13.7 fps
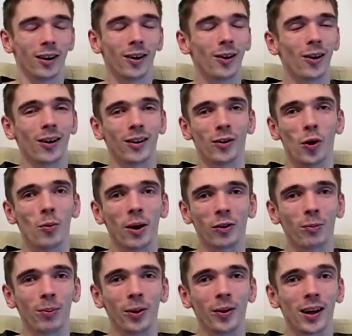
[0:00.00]
Oh,
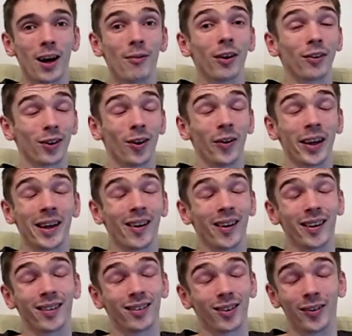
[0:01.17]
almost blew the cover. Sorry
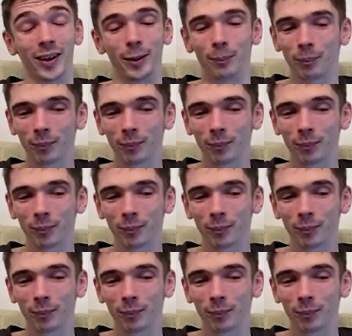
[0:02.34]
guys, sorry.